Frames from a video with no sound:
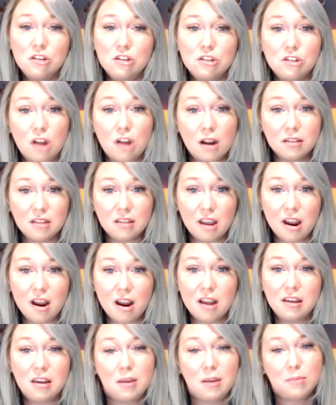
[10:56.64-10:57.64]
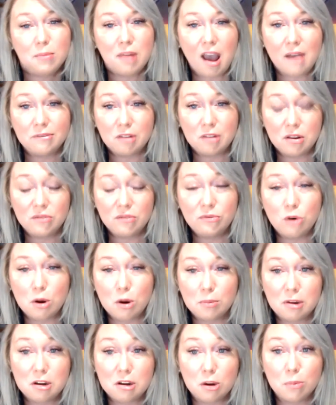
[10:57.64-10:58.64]
Start there and keep NAVTA
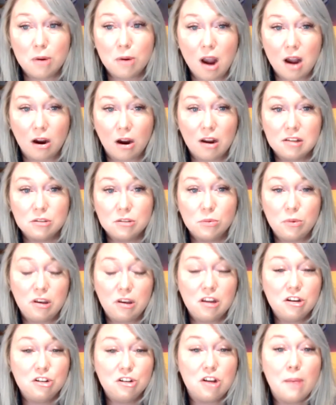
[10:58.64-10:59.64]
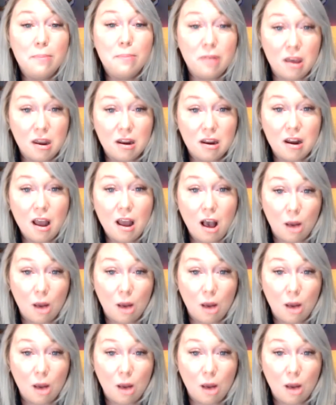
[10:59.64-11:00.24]
informed in your progress. We can jump in and